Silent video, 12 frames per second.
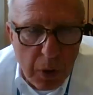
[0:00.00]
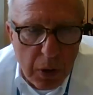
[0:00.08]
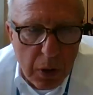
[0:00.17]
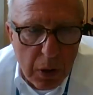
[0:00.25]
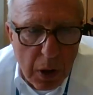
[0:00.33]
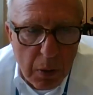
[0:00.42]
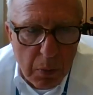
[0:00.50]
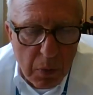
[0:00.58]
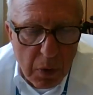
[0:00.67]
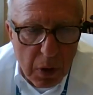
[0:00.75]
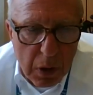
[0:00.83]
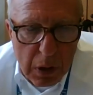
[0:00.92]
in
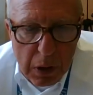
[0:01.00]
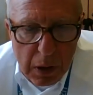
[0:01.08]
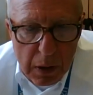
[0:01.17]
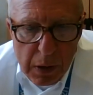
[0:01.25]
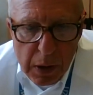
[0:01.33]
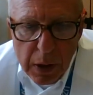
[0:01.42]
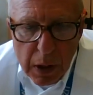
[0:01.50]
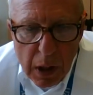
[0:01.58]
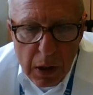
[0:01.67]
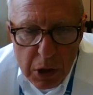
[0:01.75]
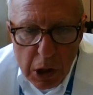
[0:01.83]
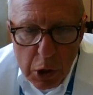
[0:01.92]
in, uh,
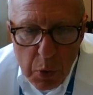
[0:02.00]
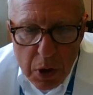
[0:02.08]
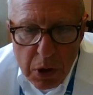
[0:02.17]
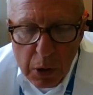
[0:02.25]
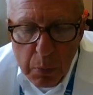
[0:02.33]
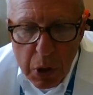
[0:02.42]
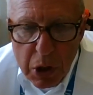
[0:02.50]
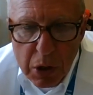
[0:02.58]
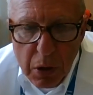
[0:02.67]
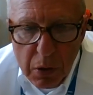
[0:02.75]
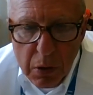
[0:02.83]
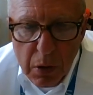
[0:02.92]
in the situation that the
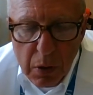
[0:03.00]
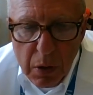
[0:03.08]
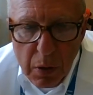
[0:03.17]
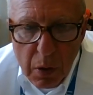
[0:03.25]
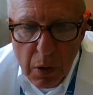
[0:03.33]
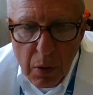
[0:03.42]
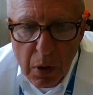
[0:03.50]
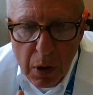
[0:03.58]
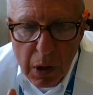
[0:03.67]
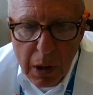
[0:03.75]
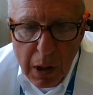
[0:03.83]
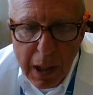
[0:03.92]
patient uh,
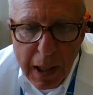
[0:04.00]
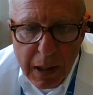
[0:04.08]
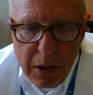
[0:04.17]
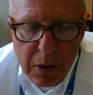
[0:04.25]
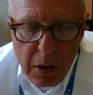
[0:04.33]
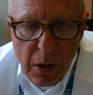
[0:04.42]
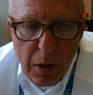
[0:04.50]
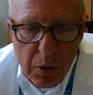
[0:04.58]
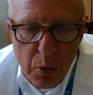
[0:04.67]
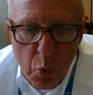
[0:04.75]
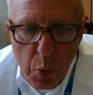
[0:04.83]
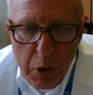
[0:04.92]
likes
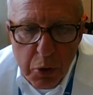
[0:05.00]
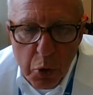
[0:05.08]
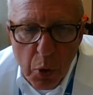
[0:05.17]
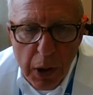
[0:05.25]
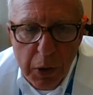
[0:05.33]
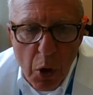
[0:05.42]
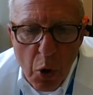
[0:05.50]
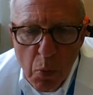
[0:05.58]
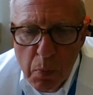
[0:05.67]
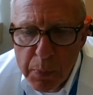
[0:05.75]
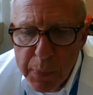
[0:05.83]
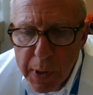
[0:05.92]
to withdraw at
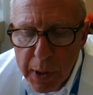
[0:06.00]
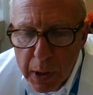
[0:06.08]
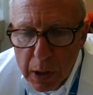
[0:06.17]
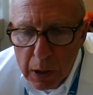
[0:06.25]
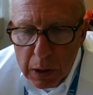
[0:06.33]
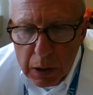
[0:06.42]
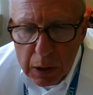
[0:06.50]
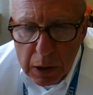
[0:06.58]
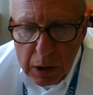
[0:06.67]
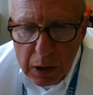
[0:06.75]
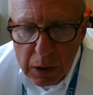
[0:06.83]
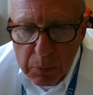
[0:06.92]
home.
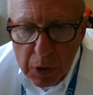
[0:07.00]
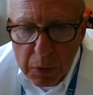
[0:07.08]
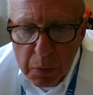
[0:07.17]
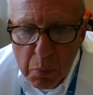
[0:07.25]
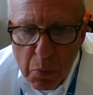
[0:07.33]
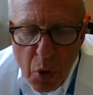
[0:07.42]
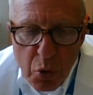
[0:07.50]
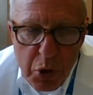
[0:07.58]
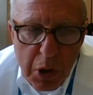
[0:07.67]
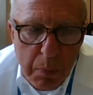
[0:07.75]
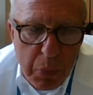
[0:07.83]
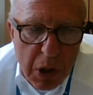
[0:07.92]
Uh, but
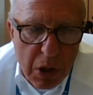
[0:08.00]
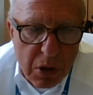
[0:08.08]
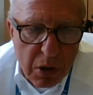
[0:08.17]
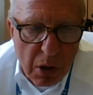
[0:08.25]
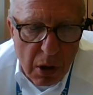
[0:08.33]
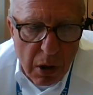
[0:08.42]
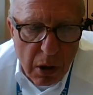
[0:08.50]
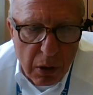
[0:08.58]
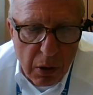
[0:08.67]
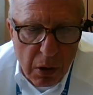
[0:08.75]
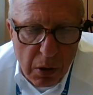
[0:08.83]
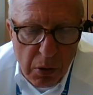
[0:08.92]
most GPs
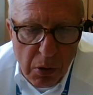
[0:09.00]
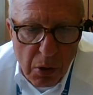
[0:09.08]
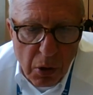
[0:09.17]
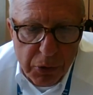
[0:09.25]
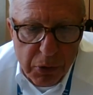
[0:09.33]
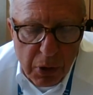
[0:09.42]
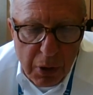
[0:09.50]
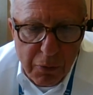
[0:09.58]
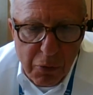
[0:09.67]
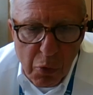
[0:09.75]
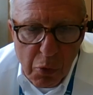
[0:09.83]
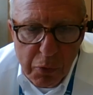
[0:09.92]
are not
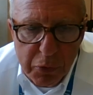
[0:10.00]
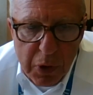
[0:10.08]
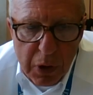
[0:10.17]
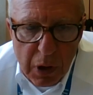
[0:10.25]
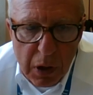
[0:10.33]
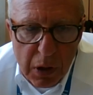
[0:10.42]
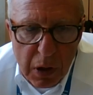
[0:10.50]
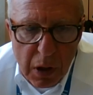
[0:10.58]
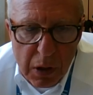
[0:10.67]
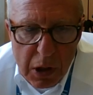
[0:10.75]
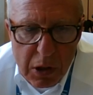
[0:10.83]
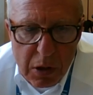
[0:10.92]
involved in in,
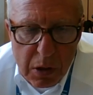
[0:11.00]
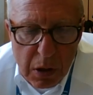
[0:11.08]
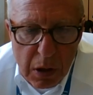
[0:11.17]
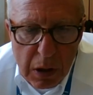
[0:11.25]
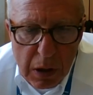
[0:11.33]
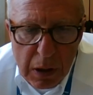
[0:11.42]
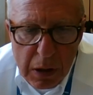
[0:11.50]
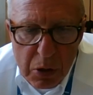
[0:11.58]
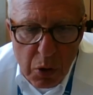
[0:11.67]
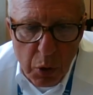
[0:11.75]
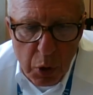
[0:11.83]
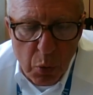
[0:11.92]
in this, uh,
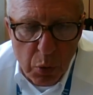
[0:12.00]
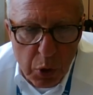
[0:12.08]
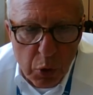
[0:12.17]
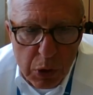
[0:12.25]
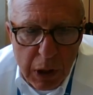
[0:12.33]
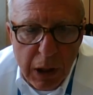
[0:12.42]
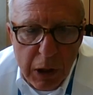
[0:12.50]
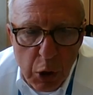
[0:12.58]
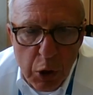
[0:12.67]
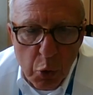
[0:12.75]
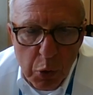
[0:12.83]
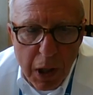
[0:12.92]
so you you really
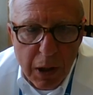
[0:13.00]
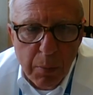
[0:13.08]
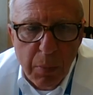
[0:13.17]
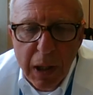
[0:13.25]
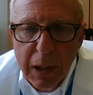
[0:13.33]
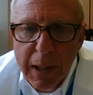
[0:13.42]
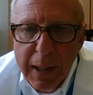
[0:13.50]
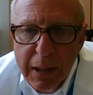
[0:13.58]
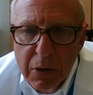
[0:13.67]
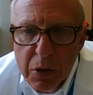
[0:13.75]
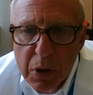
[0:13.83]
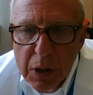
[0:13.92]
need to take them by the
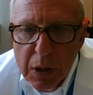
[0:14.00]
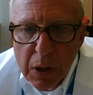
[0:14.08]
hand